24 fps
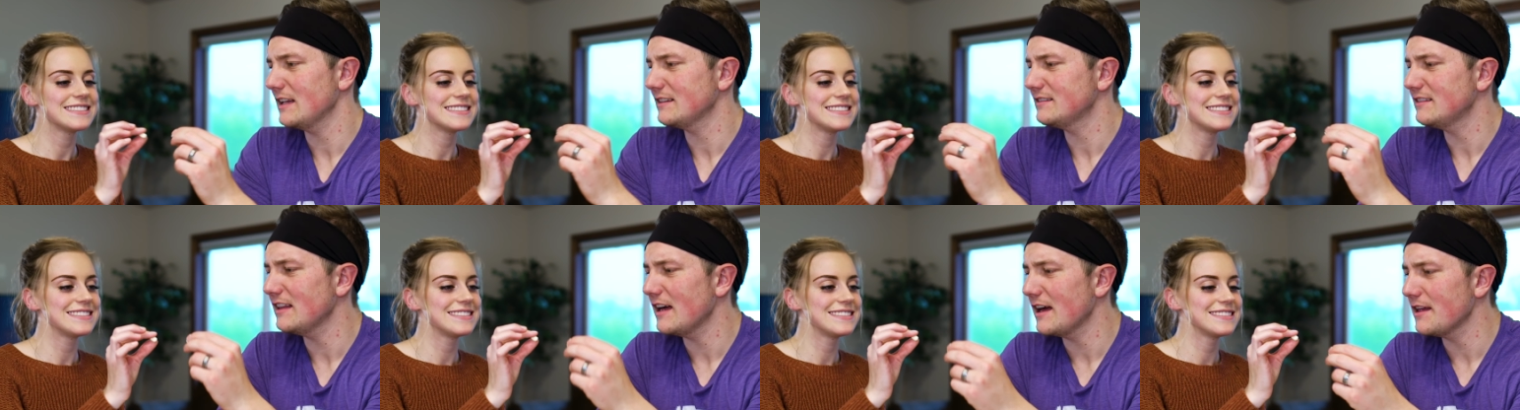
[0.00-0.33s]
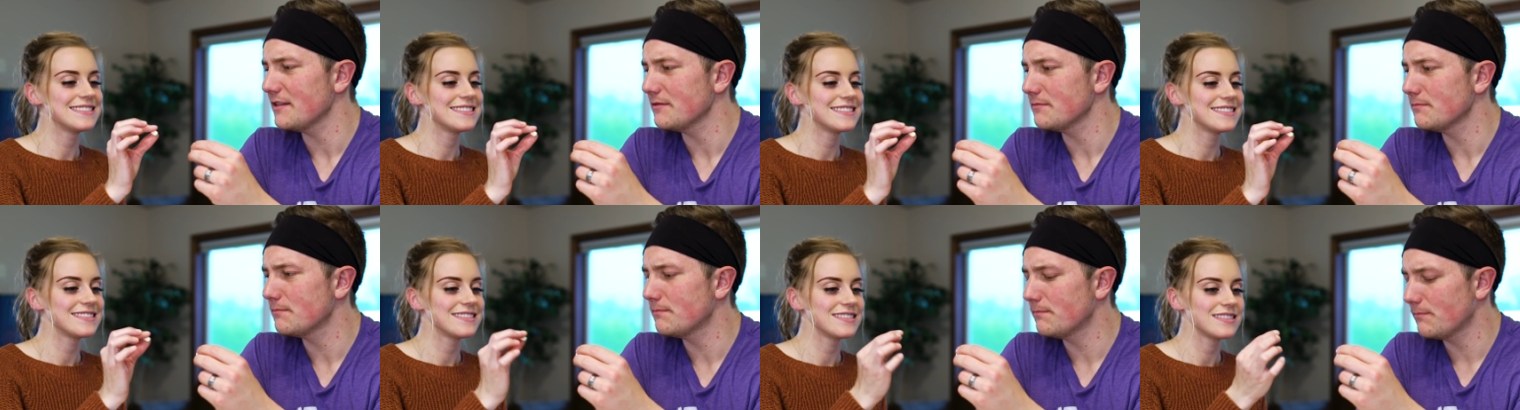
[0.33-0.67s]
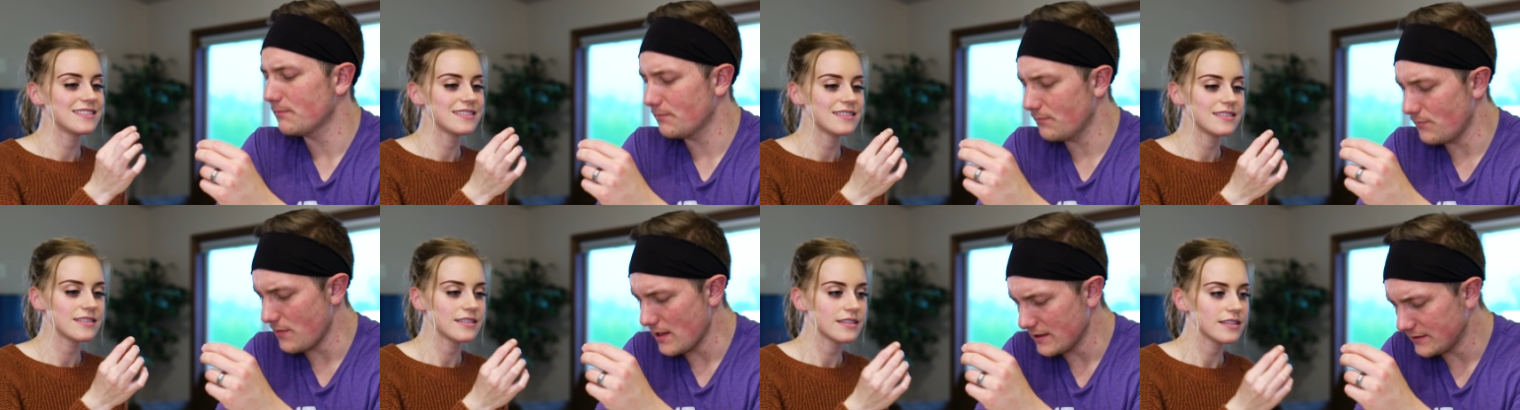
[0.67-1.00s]
Speaker 1: That's not.
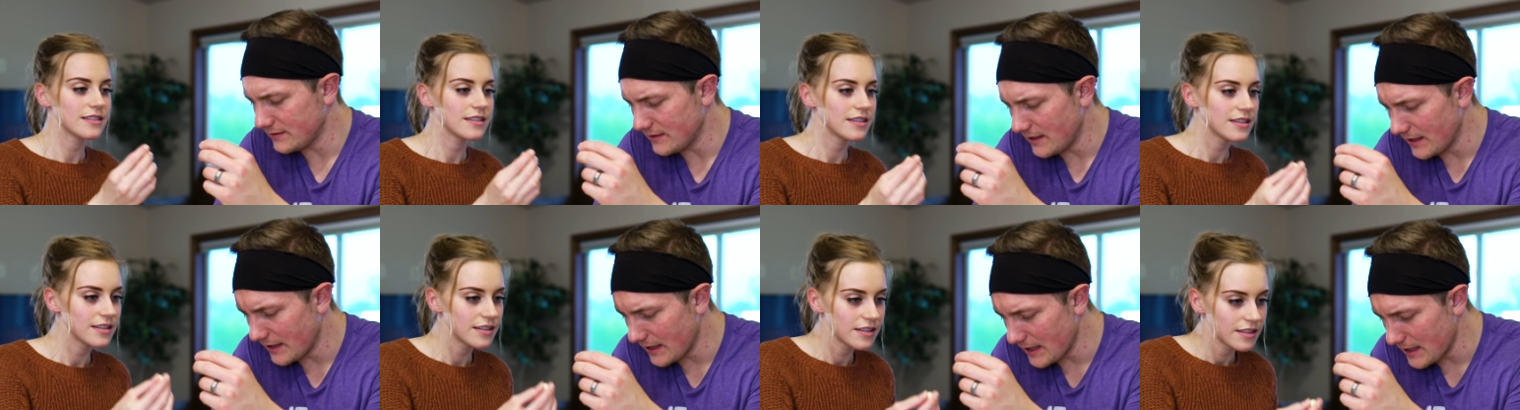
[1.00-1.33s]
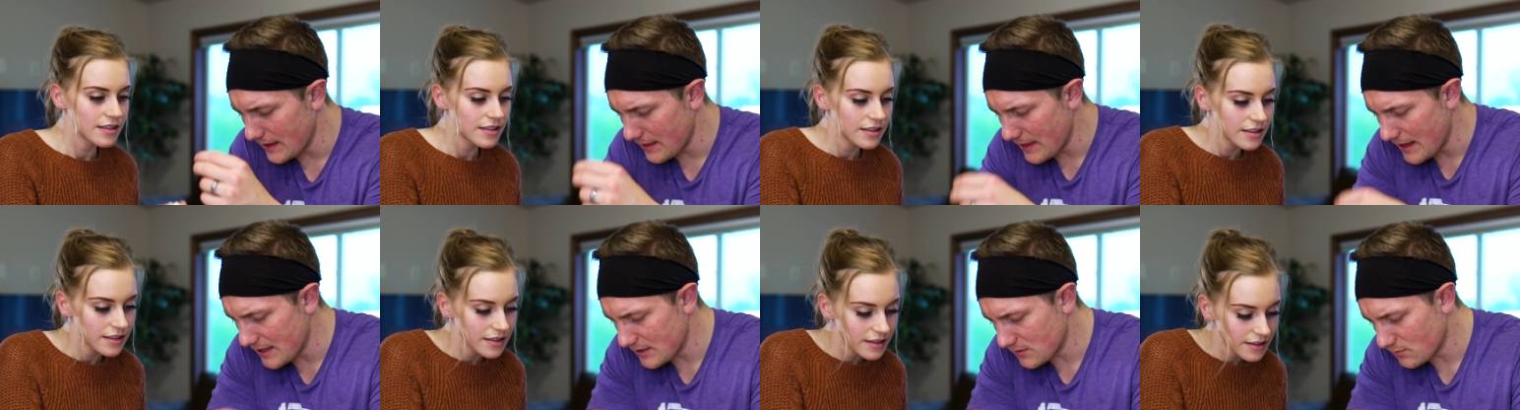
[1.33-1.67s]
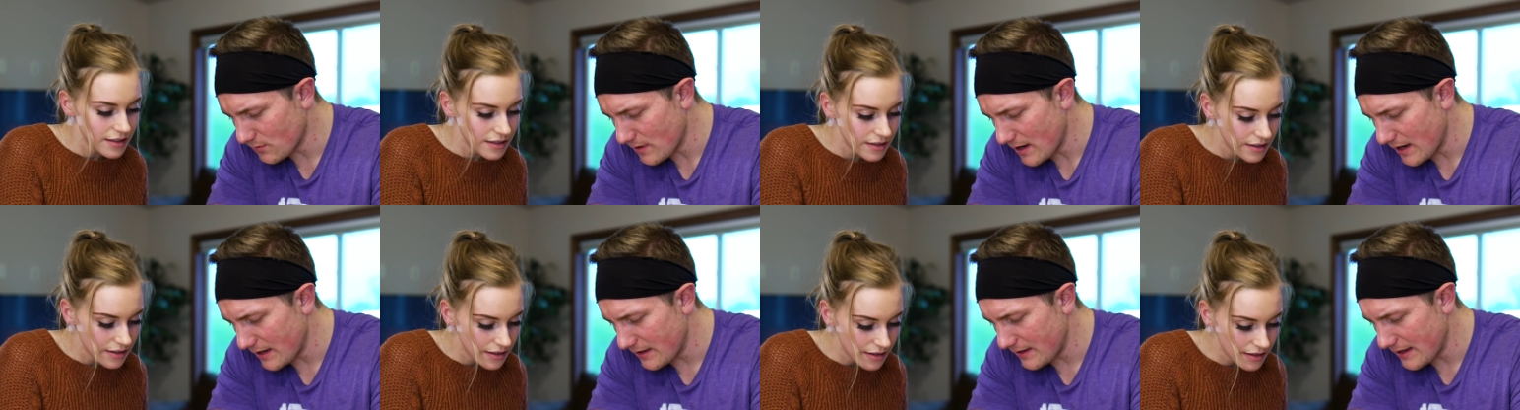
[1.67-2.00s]
That's not it.
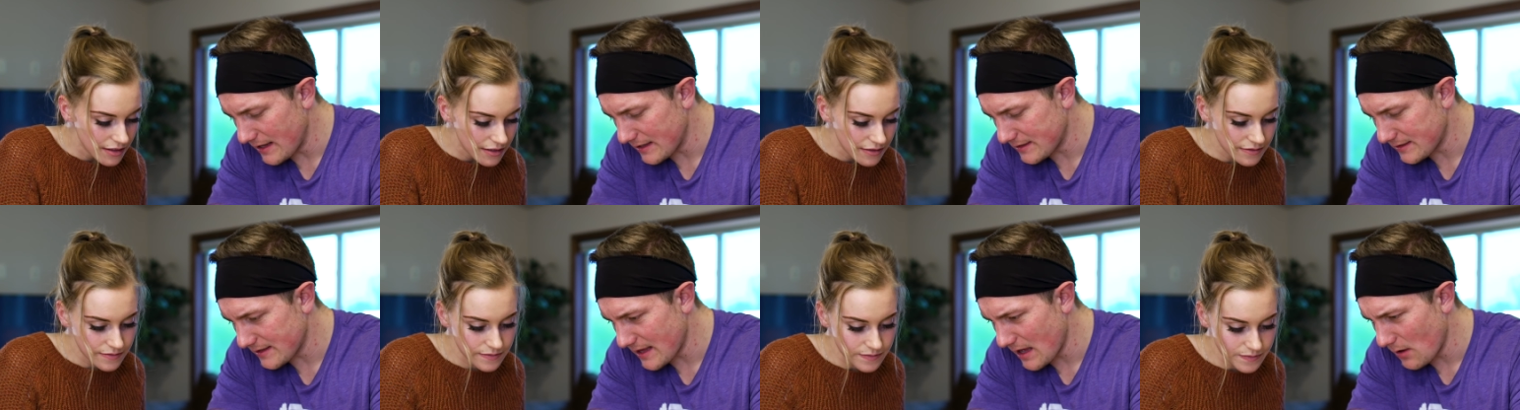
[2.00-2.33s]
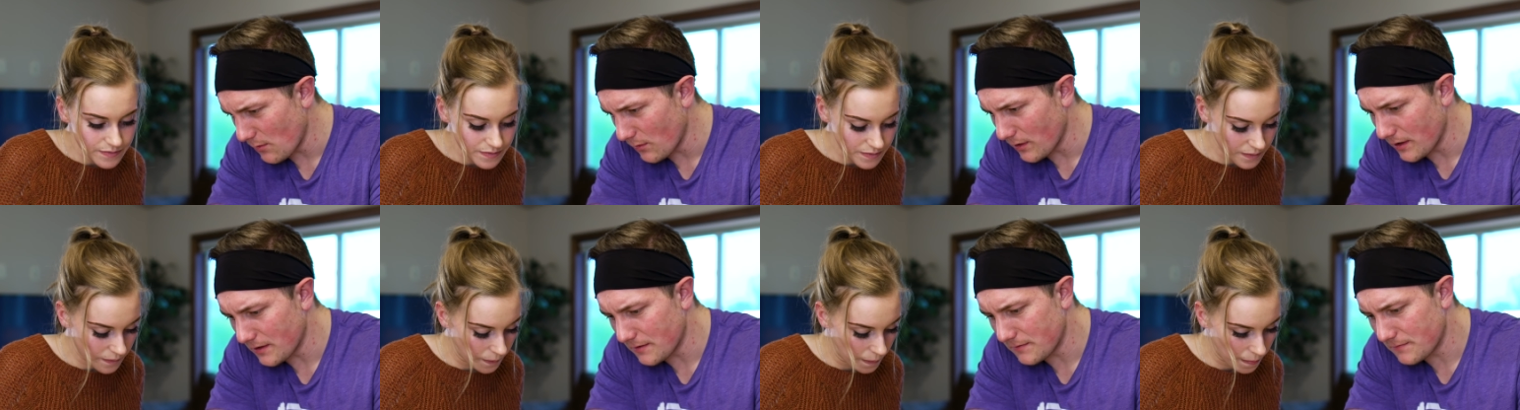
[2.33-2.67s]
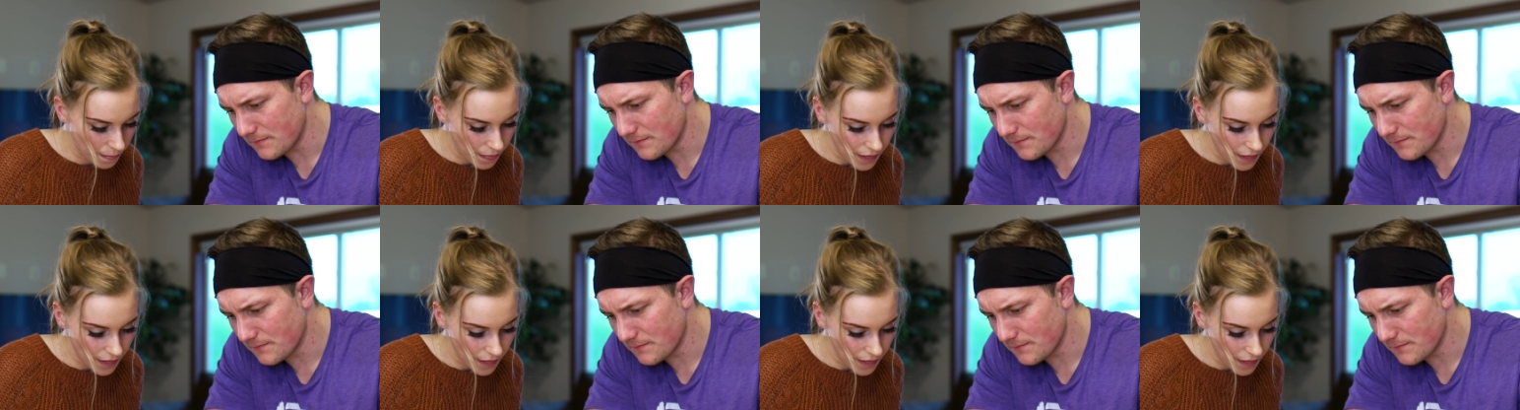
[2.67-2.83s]
That's wrong. That's that one.